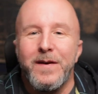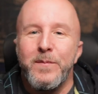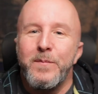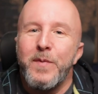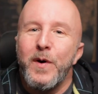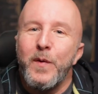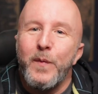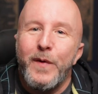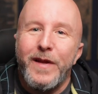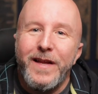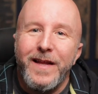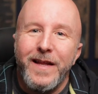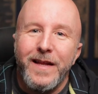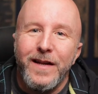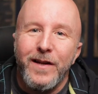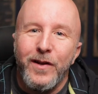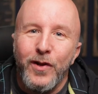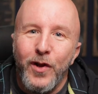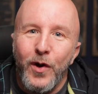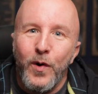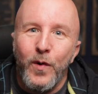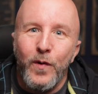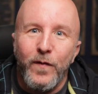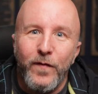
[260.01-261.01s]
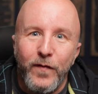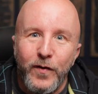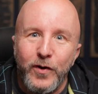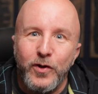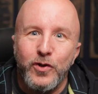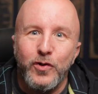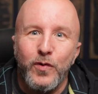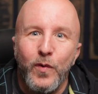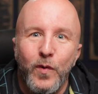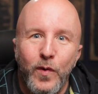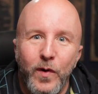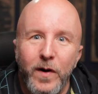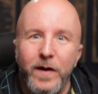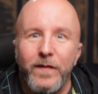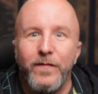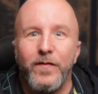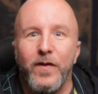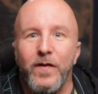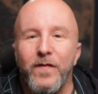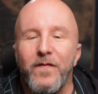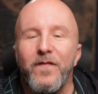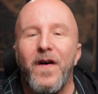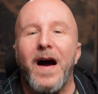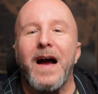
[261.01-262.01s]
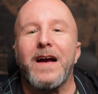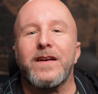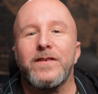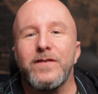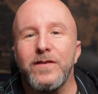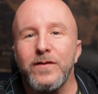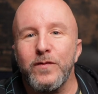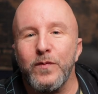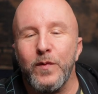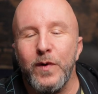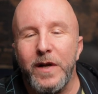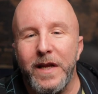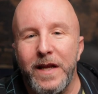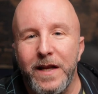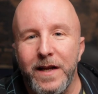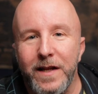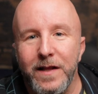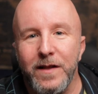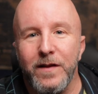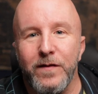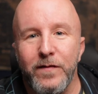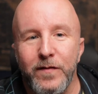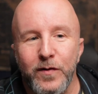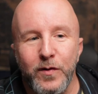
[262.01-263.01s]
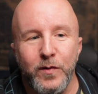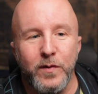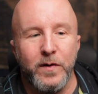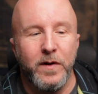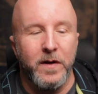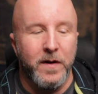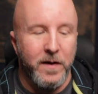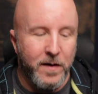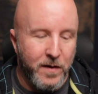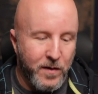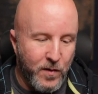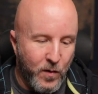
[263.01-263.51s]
But we didn't know for sure if the foxes were eating the food